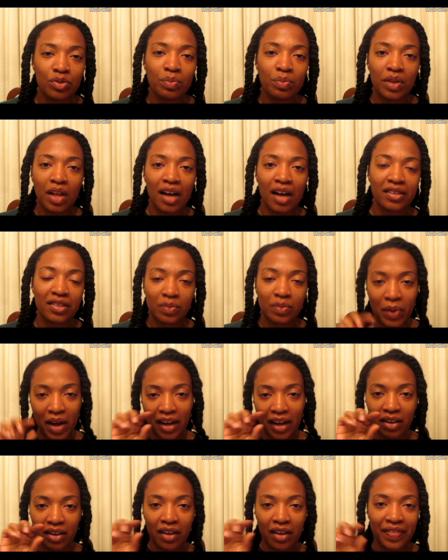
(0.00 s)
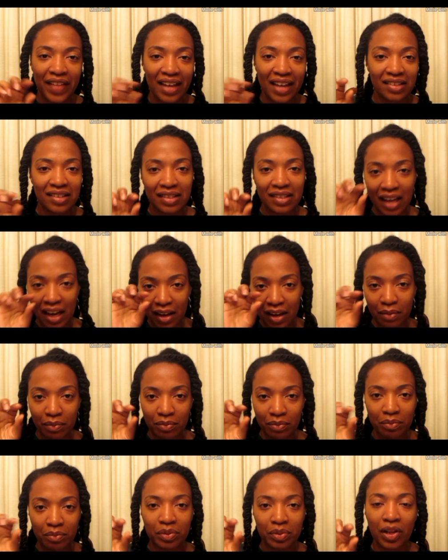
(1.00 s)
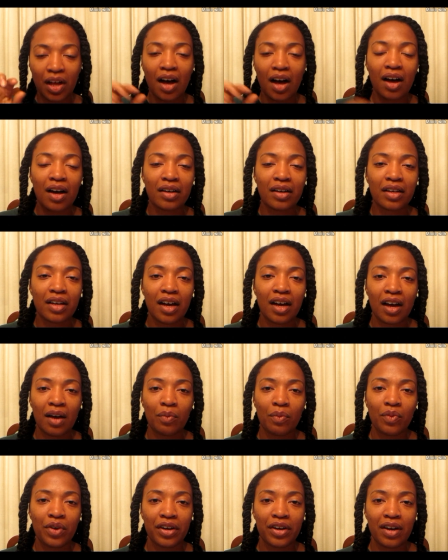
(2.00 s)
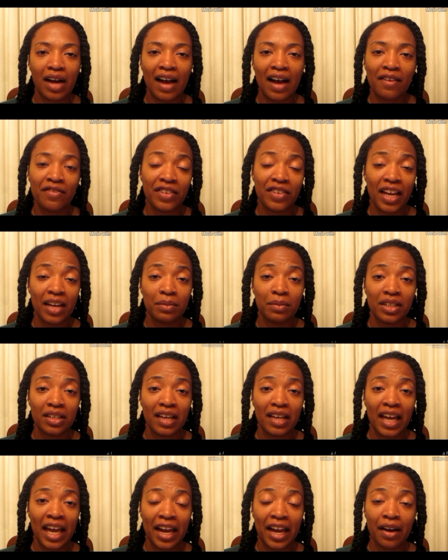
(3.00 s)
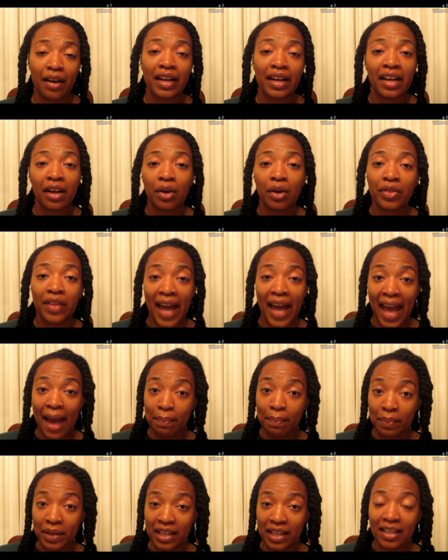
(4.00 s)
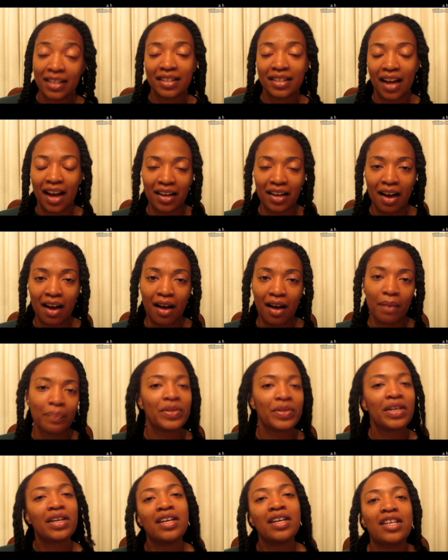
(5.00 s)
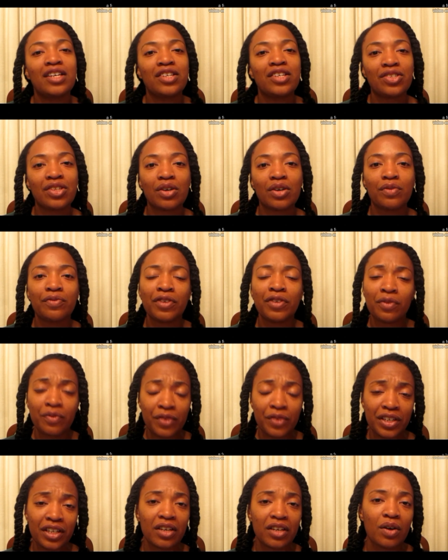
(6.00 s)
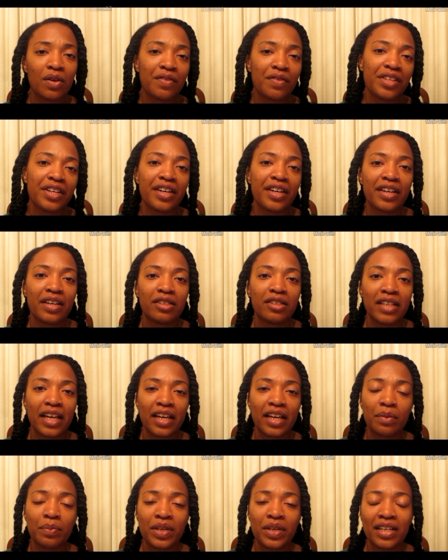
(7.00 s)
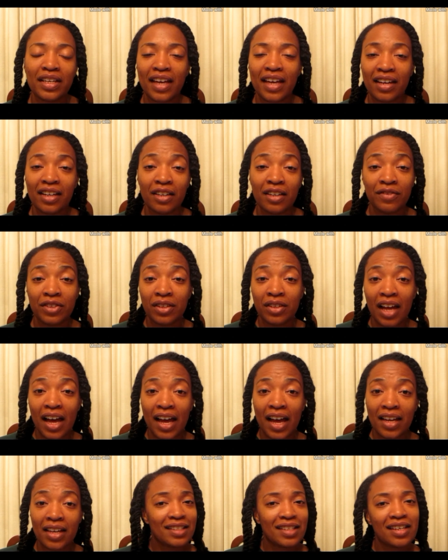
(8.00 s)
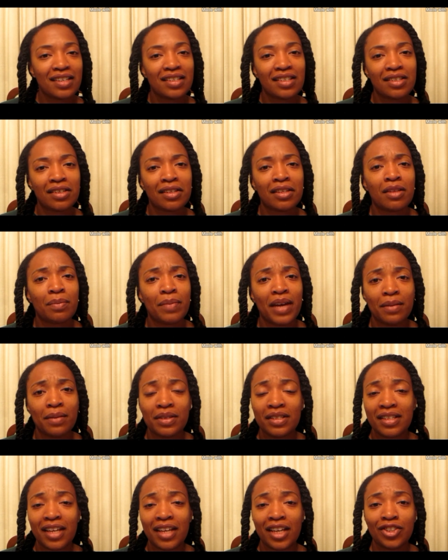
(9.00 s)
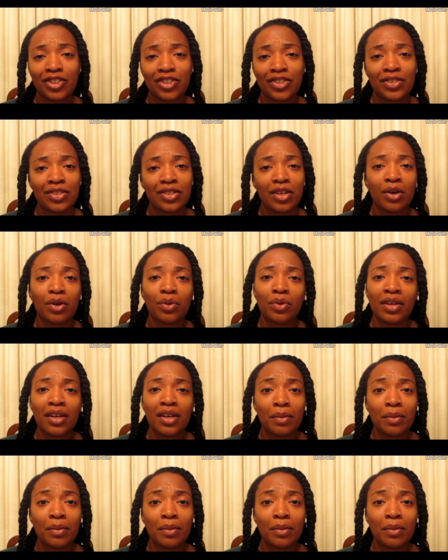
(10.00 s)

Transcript: blog spot on that same blog um, where I've named it hair health happy dot com. So feel free to go over there and take a peek at it if you'd like. I said it's still in the baby stages, so